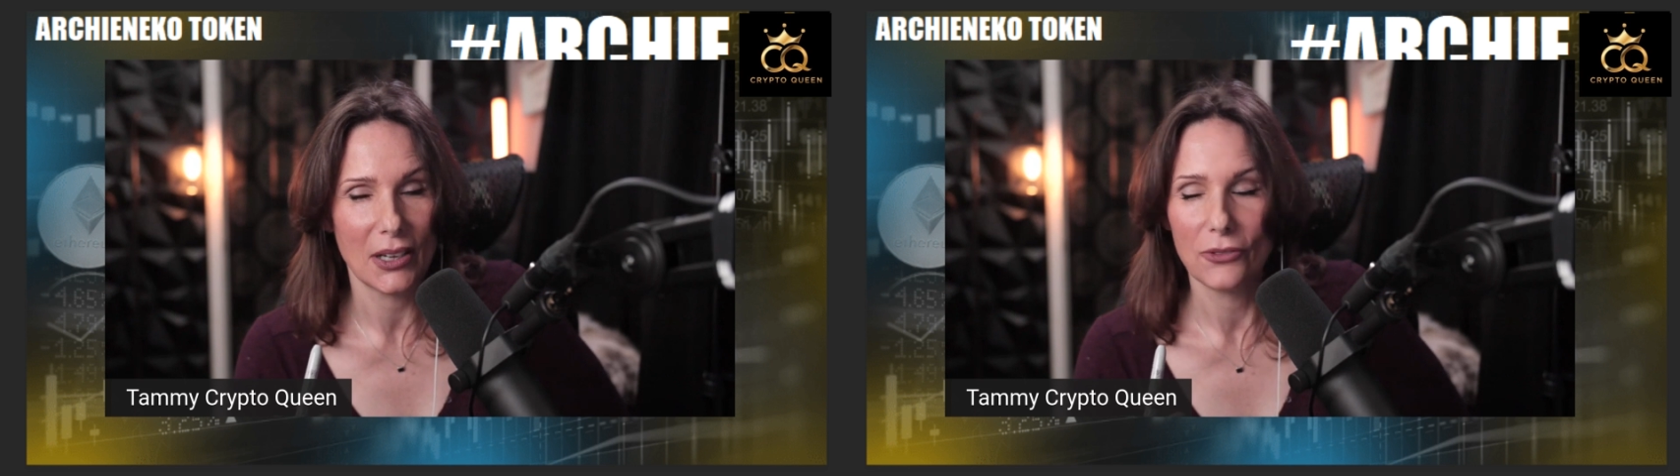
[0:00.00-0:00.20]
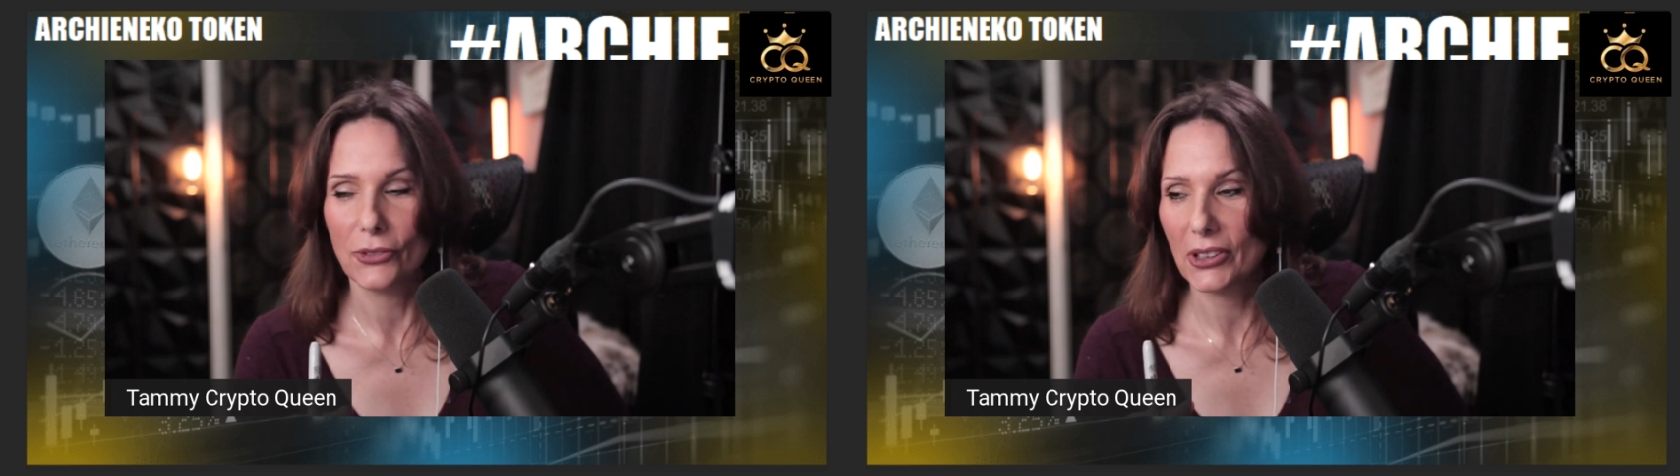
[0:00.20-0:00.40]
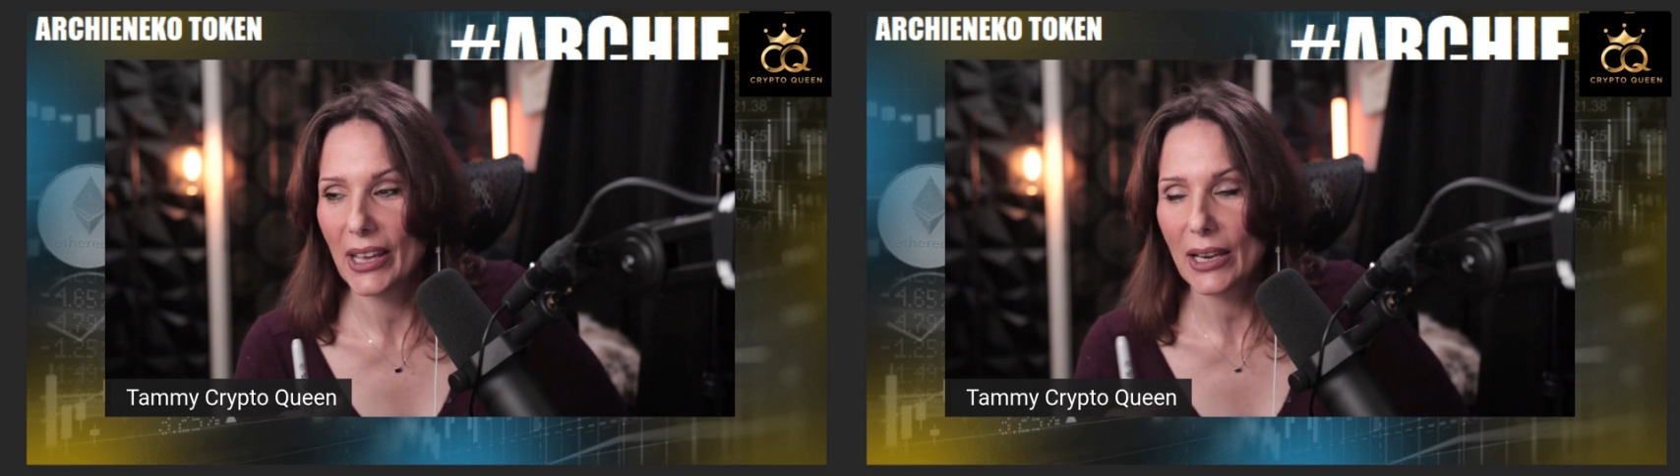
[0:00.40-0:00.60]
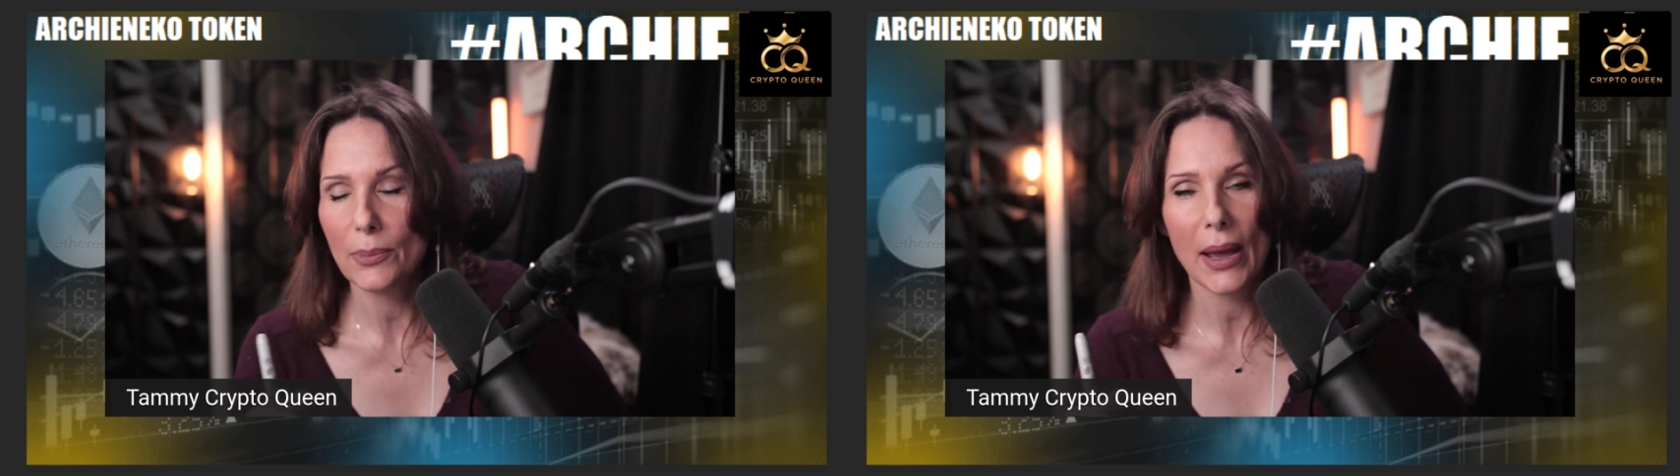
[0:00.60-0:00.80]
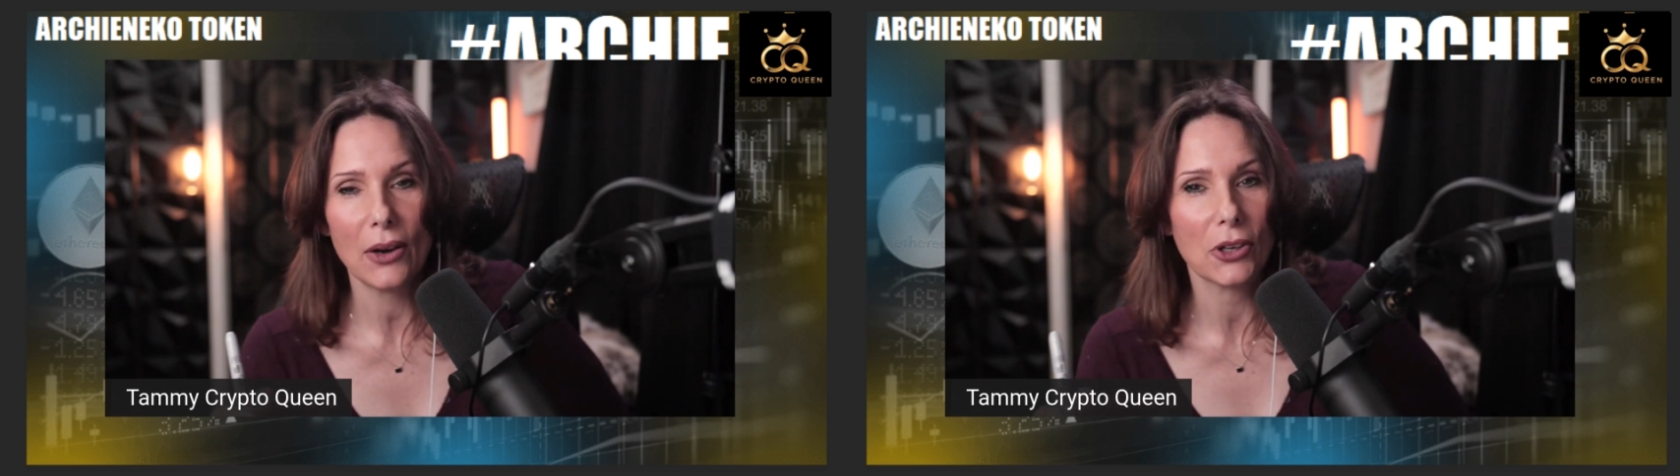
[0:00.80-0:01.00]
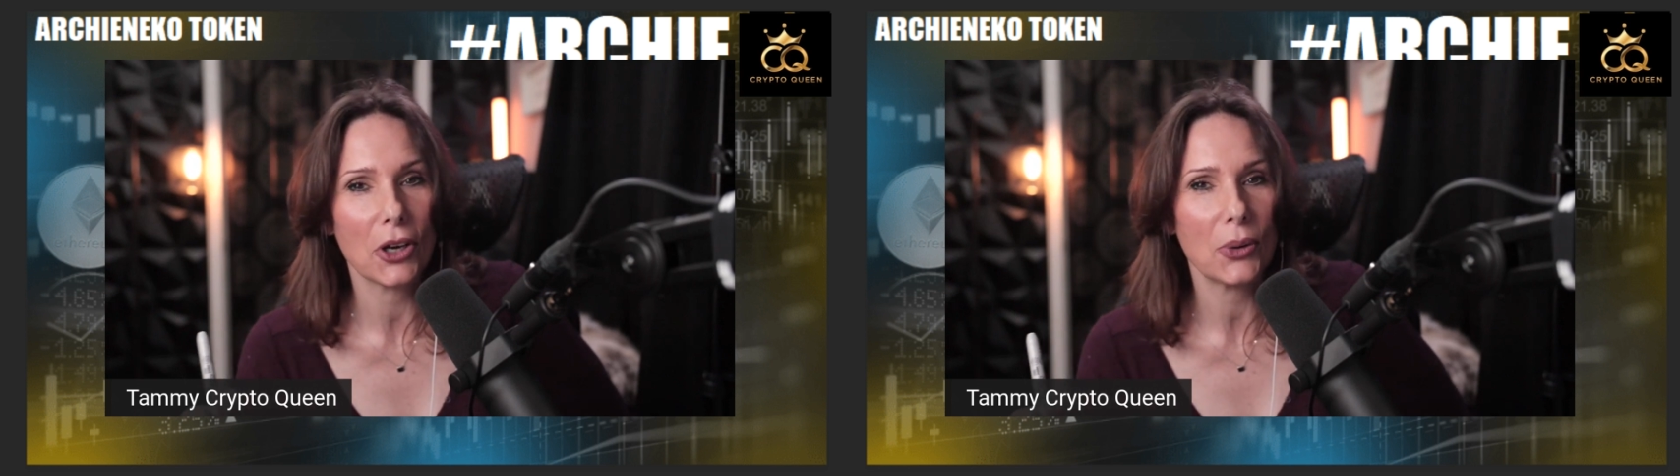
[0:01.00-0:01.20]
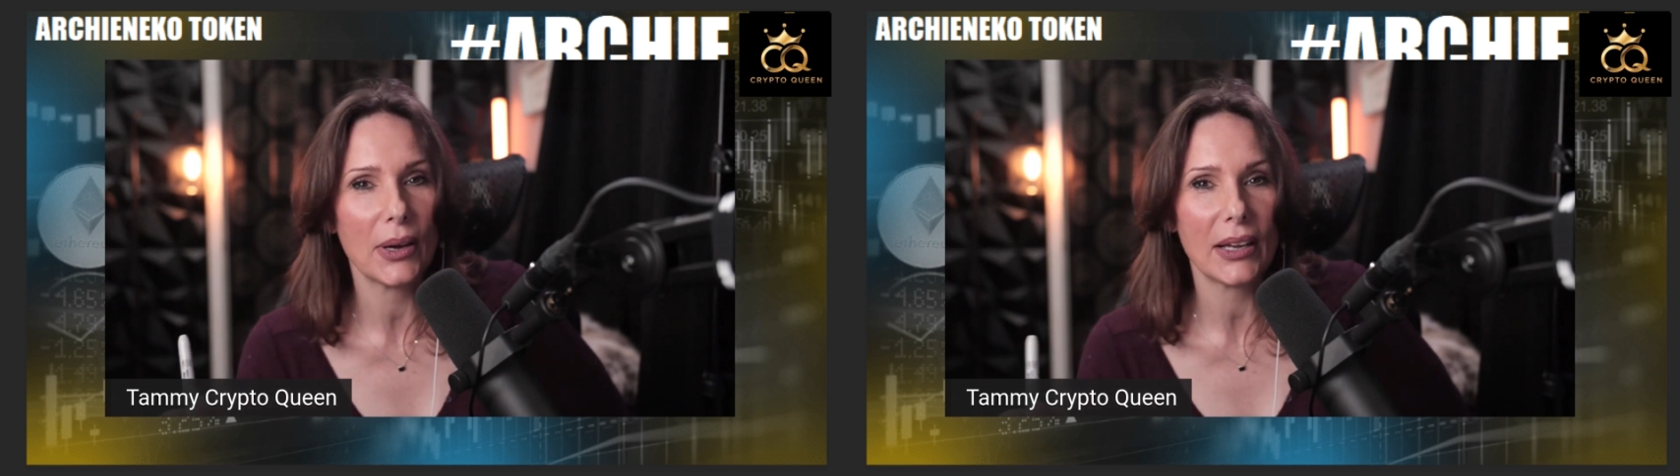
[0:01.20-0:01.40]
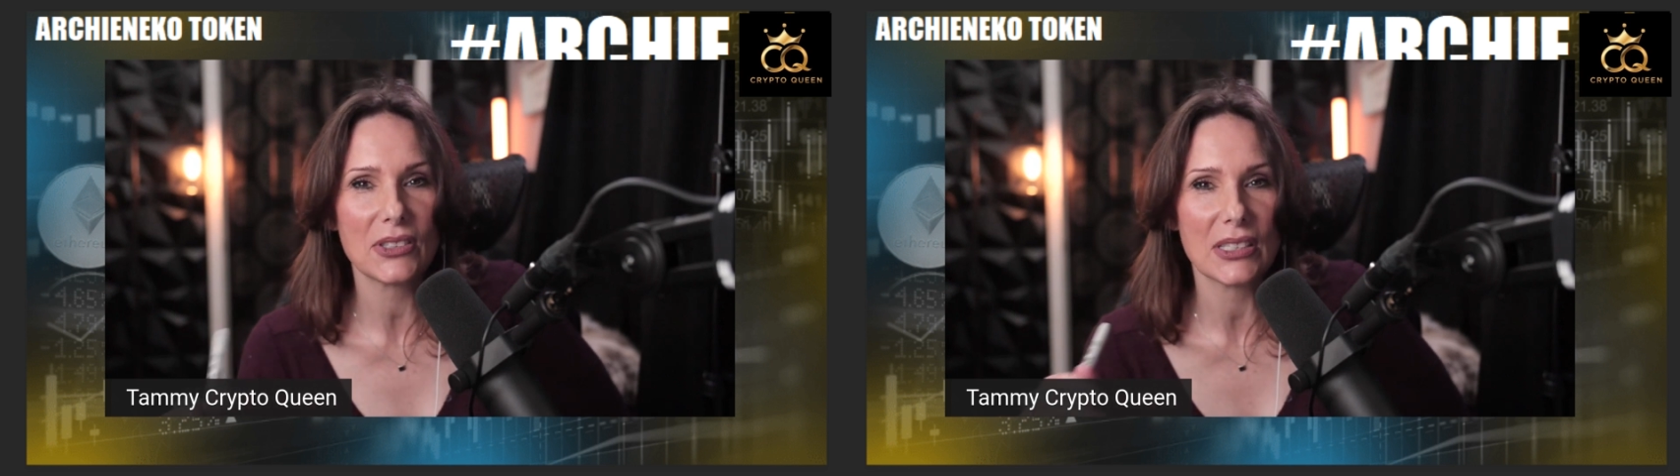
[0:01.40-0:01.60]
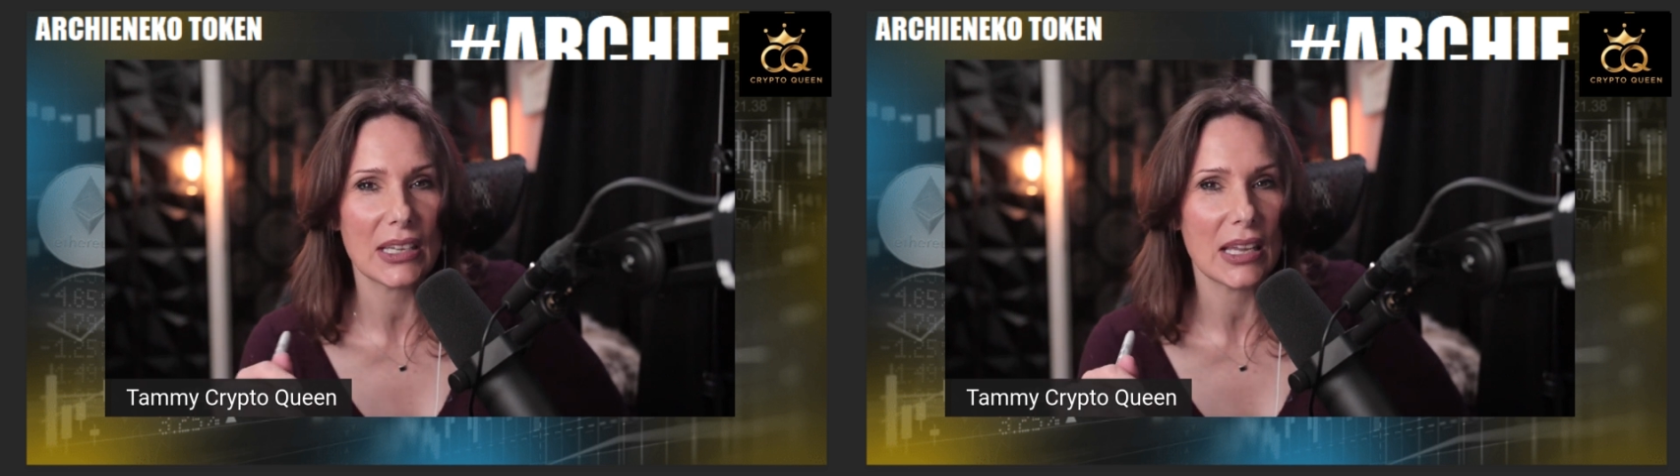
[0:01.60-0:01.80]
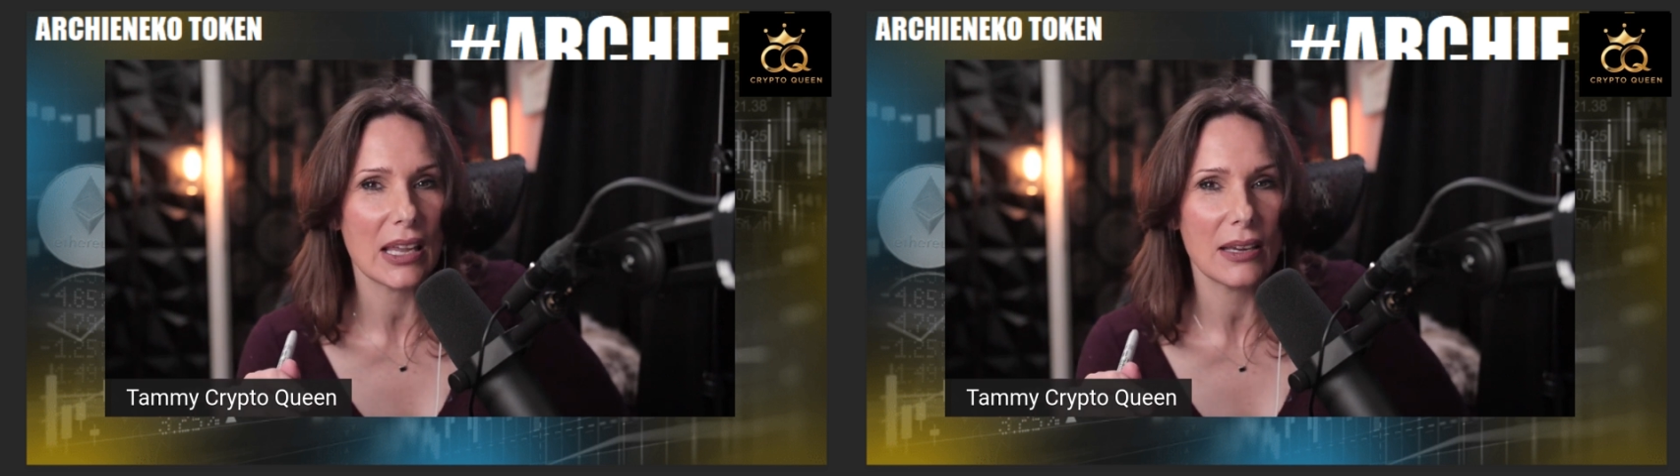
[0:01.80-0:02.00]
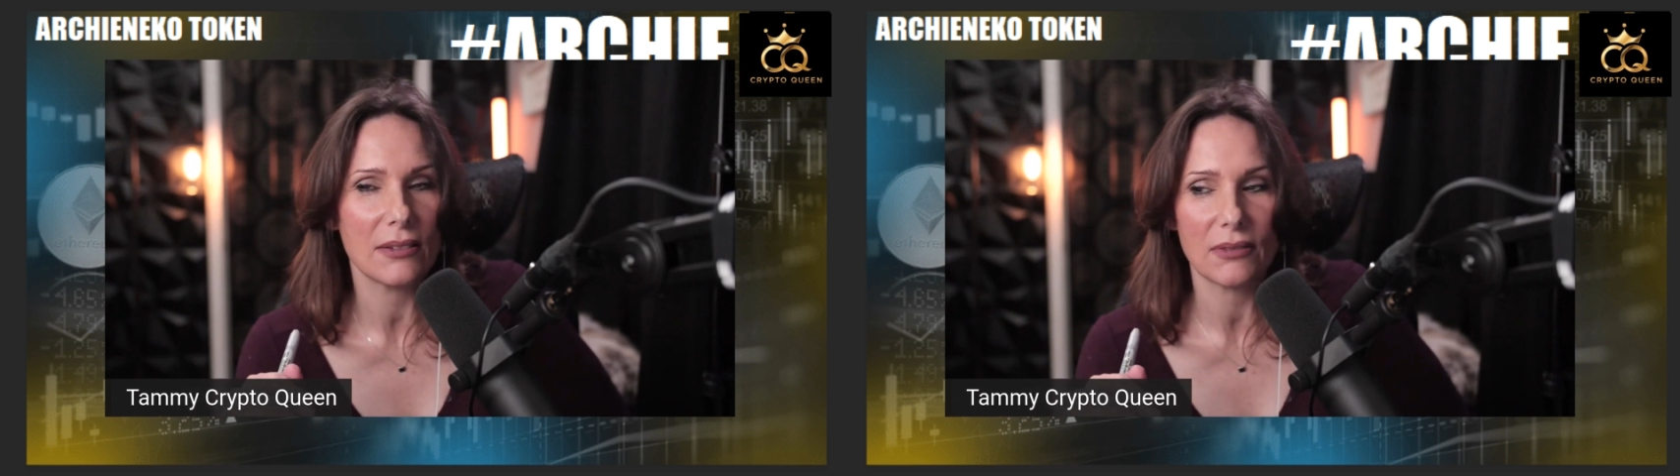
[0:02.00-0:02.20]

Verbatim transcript: Forget about going out to eat,